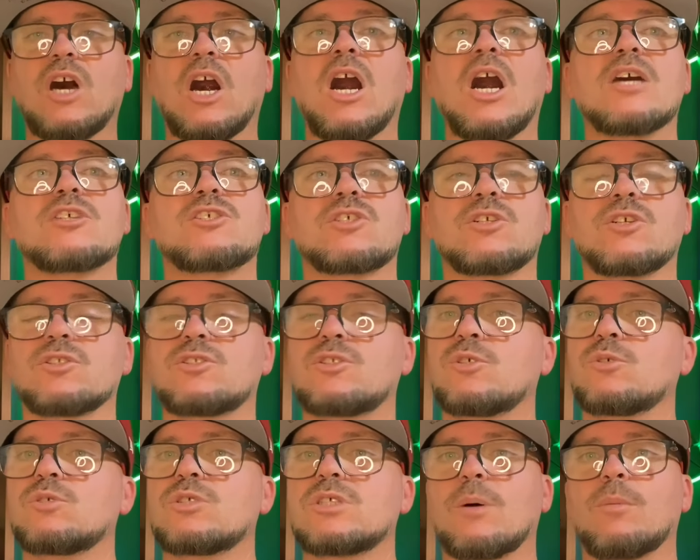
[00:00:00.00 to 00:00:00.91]
Oscar
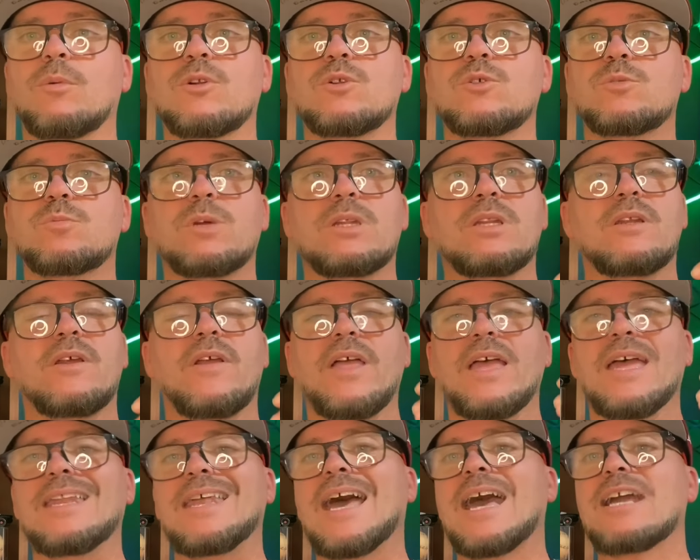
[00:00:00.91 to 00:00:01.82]
to someone who's been
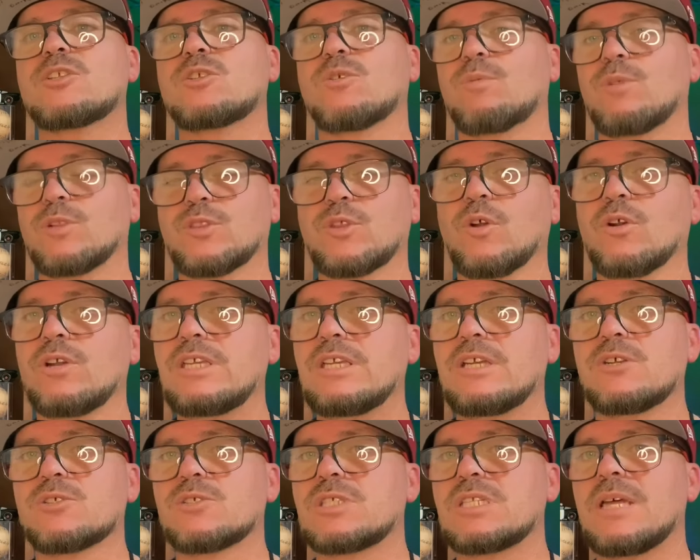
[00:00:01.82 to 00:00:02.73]
an actor for 30
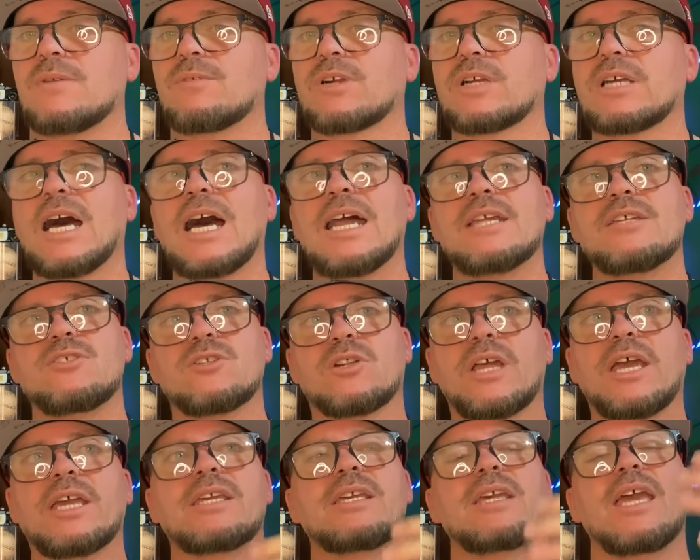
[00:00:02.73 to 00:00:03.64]
years and never got it, and you're
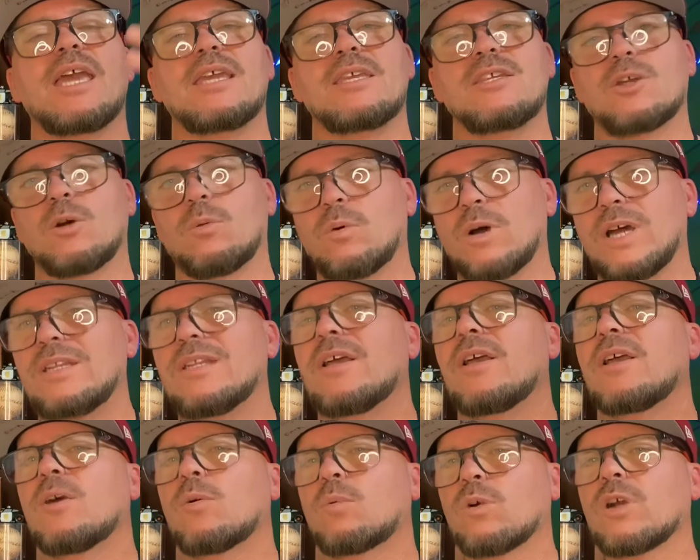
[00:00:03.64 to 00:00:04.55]
like, hey, you know what?
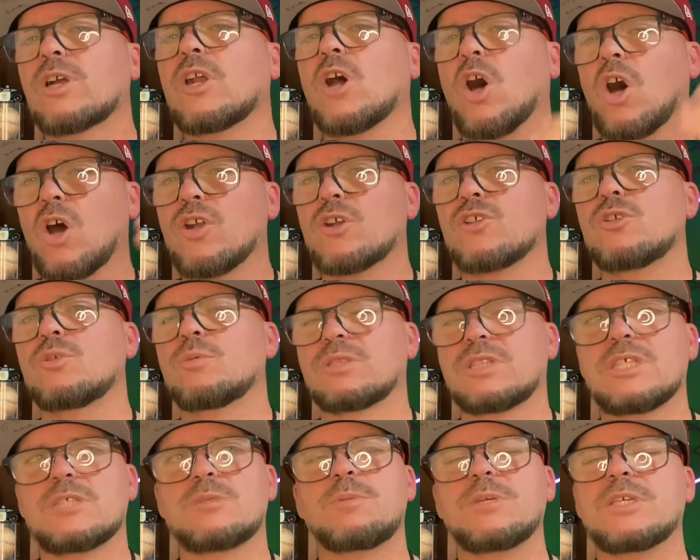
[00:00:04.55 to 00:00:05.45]
We're going to honor you with
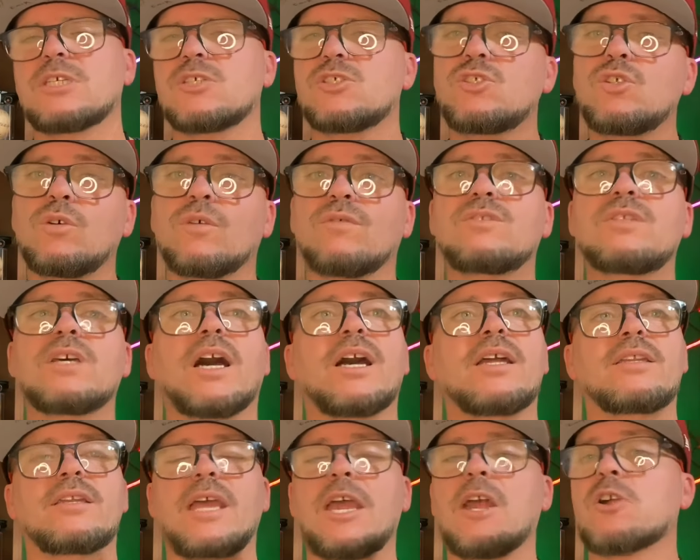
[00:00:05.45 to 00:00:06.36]
this because you have
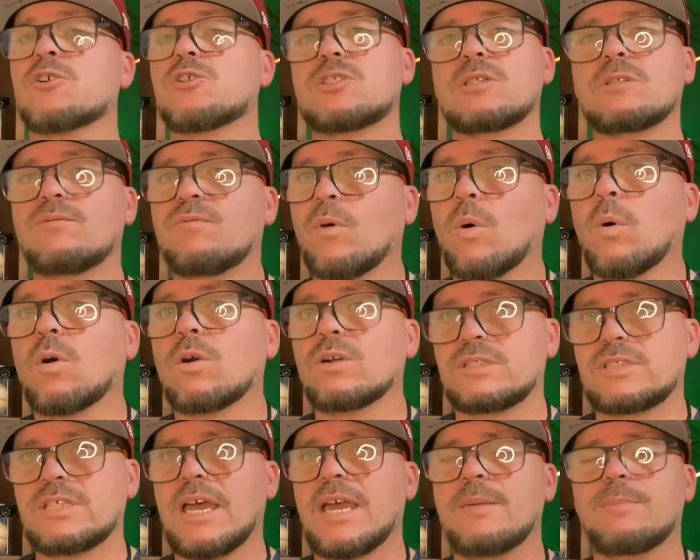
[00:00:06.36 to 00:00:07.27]
done Harrison
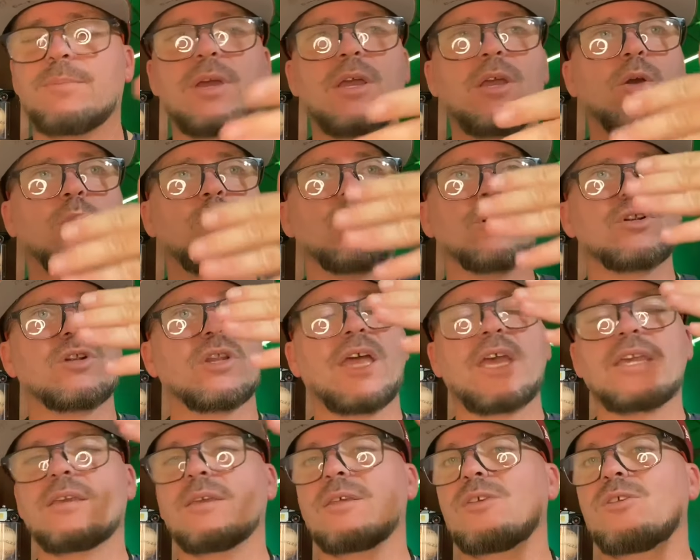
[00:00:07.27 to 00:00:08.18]
Ford type, where you're
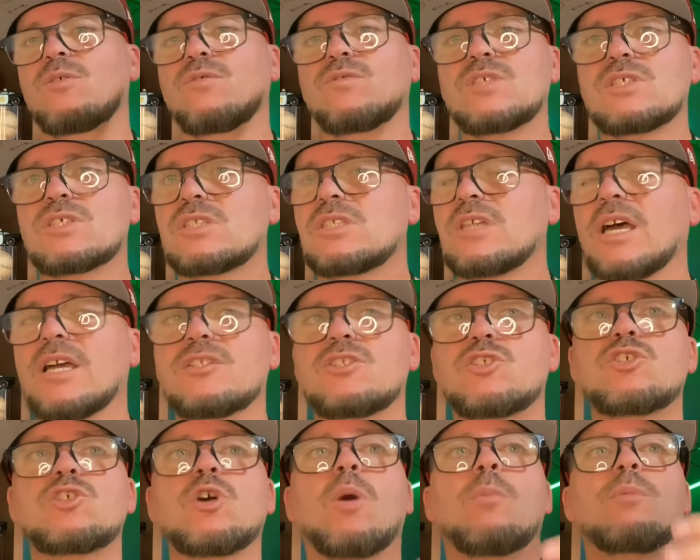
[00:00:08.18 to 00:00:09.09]
like, you've just done
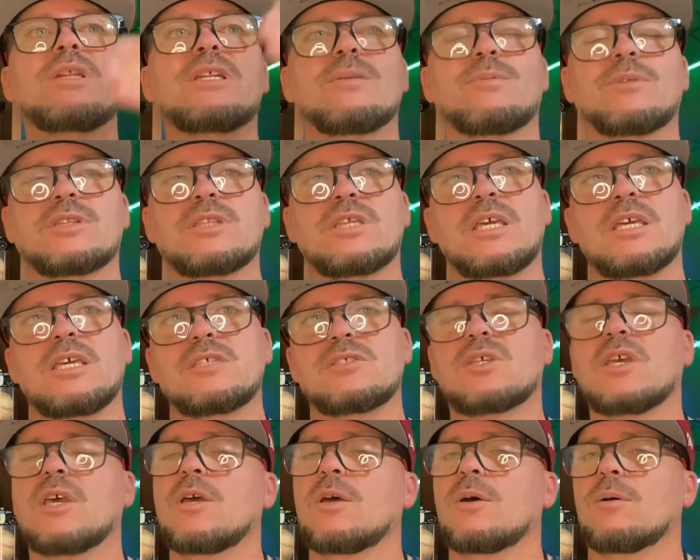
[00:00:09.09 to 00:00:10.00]
so many different
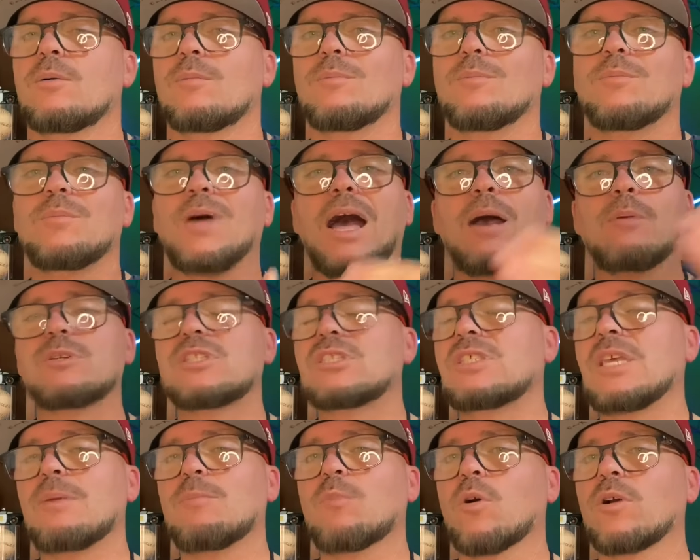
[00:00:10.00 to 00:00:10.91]
things. I would
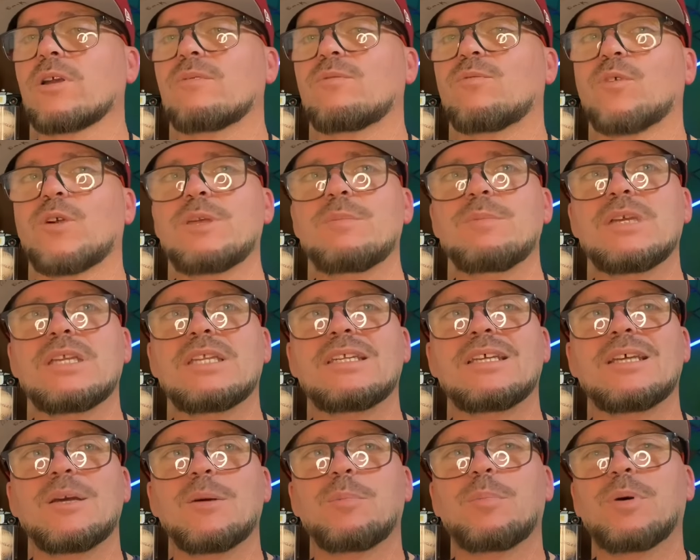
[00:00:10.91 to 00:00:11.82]
say Morgan Freeman,
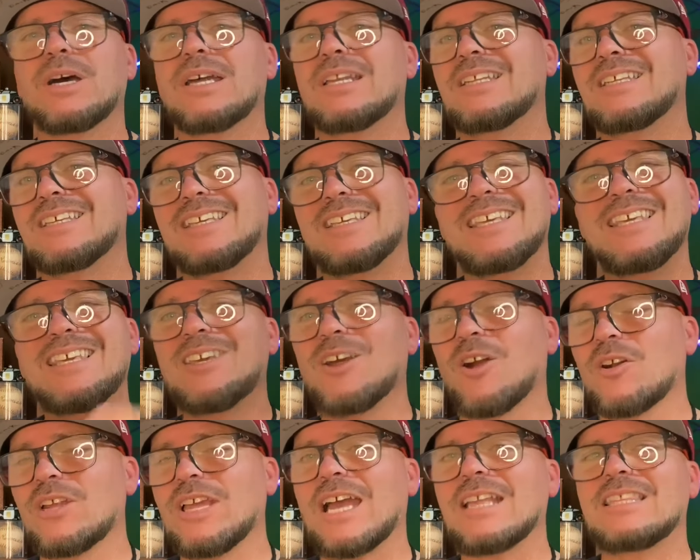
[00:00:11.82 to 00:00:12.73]
but
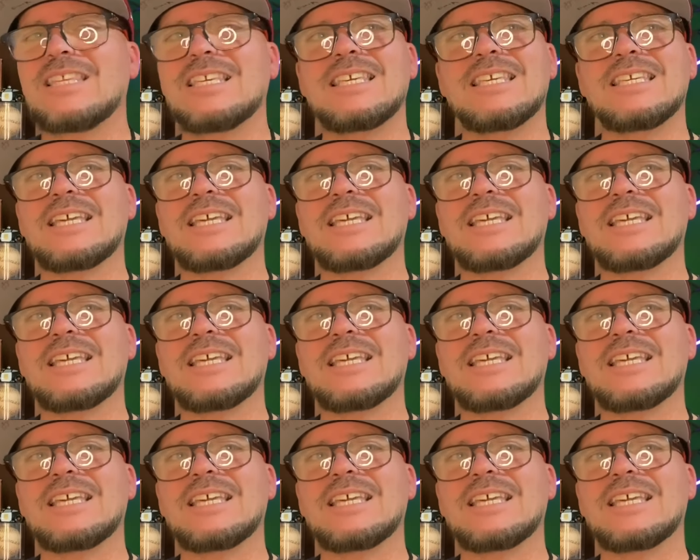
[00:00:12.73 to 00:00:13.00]
I think he